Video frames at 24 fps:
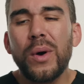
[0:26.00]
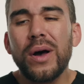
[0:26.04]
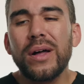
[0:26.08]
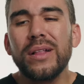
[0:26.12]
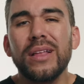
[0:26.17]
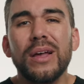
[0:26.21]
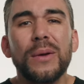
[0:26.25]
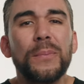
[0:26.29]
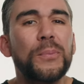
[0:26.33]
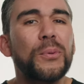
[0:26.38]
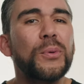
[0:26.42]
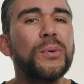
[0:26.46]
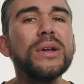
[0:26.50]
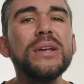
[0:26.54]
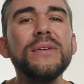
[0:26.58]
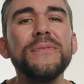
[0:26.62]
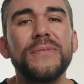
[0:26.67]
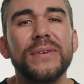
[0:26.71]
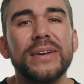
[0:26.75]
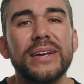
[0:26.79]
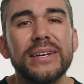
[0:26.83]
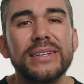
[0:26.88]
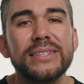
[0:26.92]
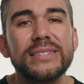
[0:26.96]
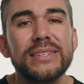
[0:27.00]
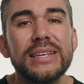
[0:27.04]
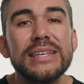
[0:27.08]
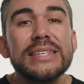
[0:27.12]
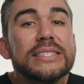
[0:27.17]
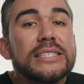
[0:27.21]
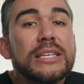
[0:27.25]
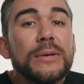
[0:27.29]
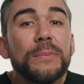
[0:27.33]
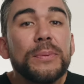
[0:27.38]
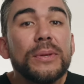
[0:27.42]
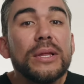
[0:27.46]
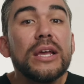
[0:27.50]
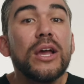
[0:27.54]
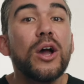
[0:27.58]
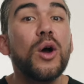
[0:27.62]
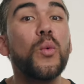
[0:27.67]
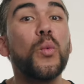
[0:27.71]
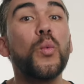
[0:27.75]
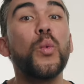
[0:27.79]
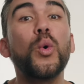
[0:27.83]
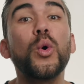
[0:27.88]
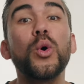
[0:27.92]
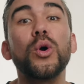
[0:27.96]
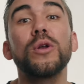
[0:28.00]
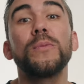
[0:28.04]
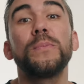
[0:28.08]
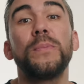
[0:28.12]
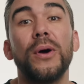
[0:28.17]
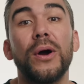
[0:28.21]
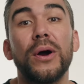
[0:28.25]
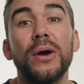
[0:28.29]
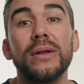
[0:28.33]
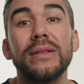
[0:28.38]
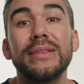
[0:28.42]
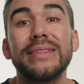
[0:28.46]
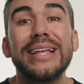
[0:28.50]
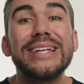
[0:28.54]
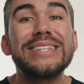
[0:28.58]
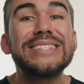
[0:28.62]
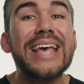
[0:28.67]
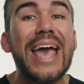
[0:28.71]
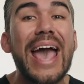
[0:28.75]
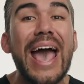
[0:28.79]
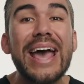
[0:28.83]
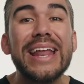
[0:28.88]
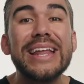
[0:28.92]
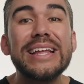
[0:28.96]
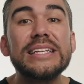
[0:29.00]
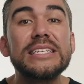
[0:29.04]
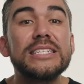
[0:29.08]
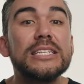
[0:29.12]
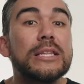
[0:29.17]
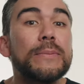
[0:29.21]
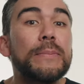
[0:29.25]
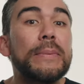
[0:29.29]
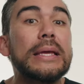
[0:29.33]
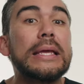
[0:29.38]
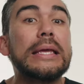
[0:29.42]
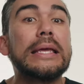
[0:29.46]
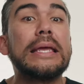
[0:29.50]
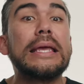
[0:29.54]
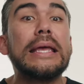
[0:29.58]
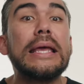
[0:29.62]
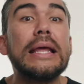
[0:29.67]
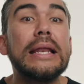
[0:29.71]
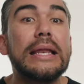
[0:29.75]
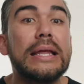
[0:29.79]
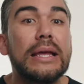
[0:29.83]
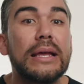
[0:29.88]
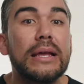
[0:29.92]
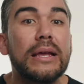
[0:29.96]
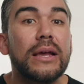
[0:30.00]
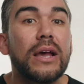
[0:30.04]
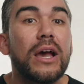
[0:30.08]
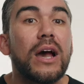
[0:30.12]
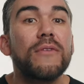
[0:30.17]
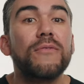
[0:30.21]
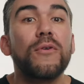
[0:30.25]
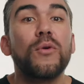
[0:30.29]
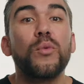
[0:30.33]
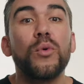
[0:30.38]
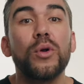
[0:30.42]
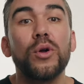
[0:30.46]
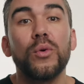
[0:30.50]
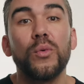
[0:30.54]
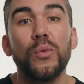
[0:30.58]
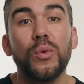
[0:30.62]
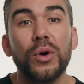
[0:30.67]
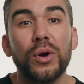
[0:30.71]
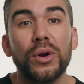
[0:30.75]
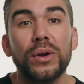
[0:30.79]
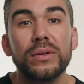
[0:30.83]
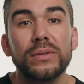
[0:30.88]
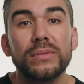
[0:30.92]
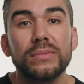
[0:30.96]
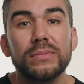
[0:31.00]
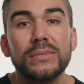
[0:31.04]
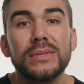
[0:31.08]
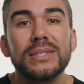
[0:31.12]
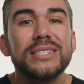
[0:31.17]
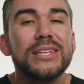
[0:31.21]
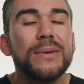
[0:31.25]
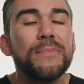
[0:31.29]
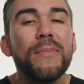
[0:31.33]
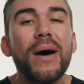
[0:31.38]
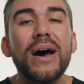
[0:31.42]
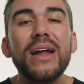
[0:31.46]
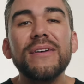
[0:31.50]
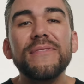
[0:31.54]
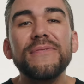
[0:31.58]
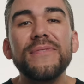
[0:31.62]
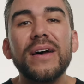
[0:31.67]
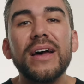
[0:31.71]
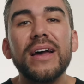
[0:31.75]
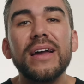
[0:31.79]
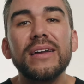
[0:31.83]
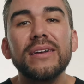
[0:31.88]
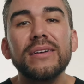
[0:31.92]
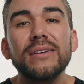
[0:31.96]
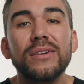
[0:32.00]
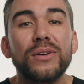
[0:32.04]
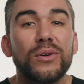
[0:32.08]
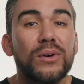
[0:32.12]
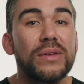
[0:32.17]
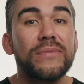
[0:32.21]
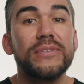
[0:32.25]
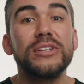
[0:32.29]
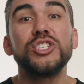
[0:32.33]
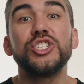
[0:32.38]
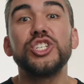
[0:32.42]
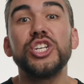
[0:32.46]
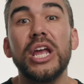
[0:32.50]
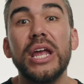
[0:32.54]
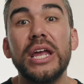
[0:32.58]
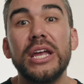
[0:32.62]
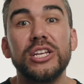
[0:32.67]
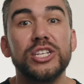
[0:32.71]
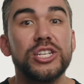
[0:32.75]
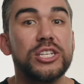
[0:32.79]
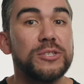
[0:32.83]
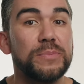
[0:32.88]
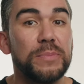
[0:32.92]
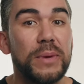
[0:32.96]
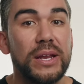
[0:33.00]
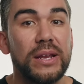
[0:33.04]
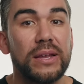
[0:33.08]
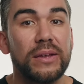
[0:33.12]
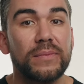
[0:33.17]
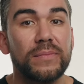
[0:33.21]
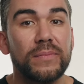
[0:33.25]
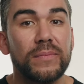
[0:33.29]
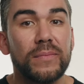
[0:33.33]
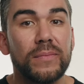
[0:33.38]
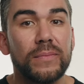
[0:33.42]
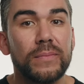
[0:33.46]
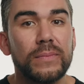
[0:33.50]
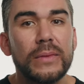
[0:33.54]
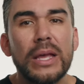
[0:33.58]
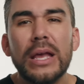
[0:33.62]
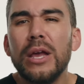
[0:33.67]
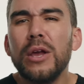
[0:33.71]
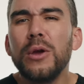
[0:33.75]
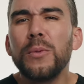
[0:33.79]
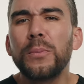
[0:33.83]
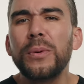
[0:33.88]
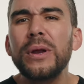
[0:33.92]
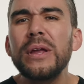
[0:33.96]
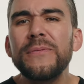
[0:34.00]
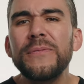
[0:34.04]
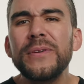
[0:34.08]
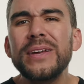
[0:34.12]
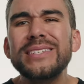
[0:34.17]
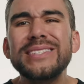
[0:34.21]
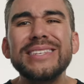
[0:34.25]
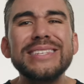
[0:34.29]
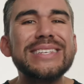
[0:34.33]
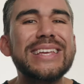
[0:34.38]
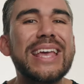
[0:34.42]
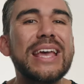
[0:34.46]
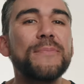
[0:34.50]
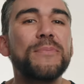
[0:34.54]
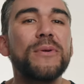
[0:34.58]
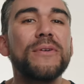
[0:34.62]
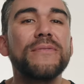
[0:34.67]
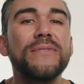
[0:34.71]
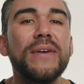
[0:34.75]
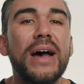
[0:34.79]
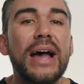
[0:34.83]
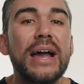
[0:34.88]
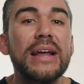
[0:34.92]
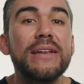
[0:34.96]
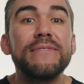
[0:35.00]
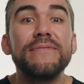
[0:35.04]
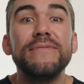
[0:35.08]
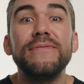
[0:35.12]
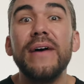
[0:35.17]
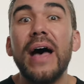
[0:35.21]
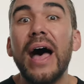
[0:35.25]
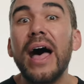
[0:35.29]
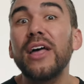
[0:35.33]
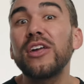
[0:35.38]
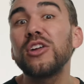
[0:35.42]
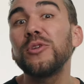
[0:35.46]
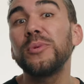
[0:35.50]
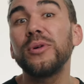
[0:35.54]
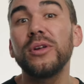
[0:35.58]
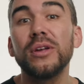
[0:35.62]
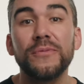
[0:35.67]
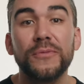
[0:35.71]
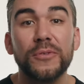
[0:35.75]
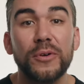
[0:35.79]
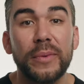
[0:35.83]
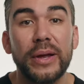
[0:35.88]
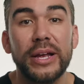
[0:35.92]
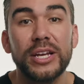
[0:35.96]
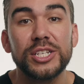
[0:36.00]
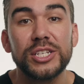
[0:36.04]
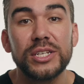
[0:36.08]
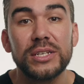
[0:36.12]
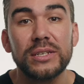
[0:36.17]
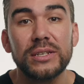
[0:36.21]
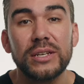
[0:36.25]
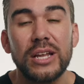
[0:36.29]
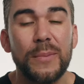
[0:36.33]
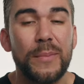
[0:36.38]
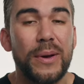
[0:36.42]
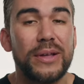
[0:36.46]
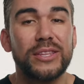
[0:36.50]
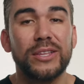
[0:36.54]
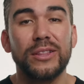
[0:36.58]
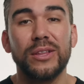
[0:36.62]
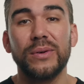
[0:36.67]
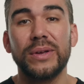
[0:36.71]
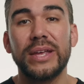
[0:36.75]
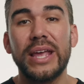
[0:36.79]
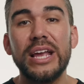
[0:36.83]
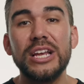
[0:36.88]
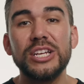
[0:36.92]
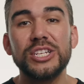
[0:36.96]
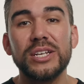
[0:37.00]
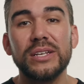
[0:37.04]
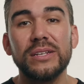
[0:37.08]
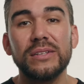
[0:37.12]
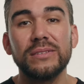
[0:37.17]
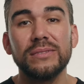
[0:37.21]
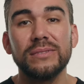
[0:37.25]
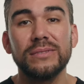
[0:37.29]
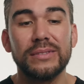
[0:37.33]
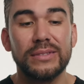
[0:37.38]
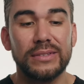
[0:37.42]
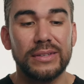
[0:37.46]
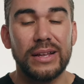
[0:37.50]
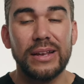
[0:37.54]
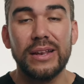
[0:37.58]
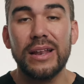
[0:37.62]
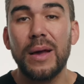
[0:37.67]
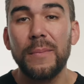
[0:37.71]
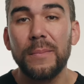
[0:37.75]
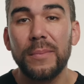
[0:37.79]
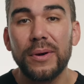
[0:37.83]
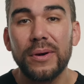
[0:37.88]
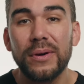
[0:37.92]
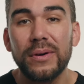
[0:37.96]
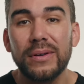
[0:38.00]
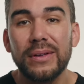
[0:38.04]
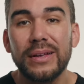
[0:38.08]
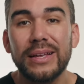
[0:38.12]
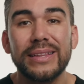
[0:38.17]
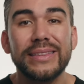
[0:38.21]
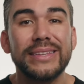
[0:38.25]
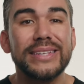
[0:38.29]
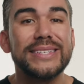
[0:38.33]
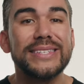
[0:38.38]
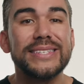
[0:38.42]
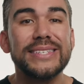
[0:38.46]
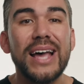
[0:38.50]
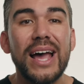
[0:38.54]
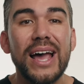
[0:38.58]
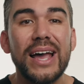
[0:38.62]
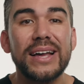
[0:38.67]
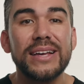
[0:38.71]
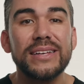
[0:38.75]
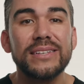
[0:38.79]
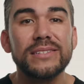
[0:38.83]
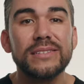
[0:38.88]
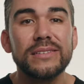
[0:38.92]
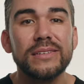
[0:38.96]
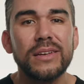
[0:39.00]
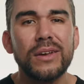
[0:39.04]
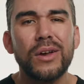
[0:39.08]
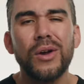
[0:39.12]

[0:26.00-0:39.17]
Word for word: Well, a prefix is simply a word part that's added to the beginning of a root word to modify or even change its meaning. Prefixes can provide valuable information about the location, the number, the size,